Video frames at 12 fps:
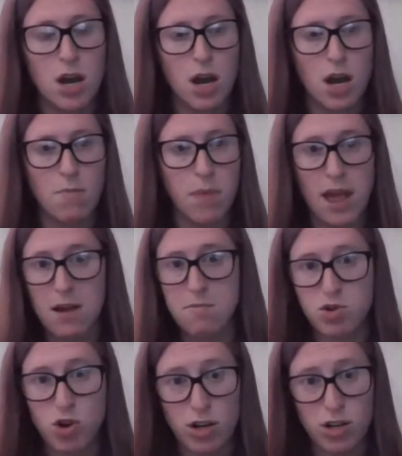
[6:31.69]
and
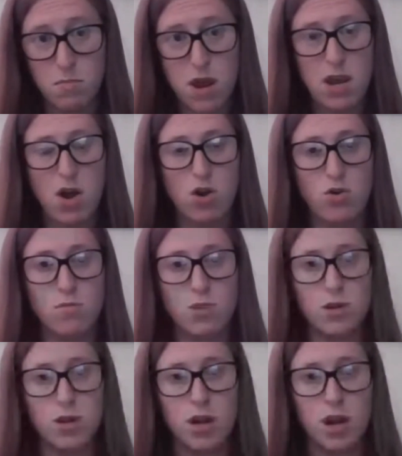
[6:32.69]
trying to make
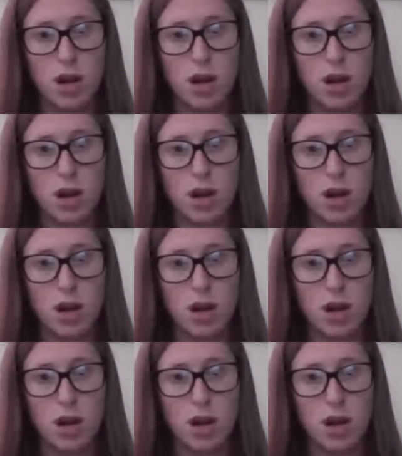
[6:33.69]
homes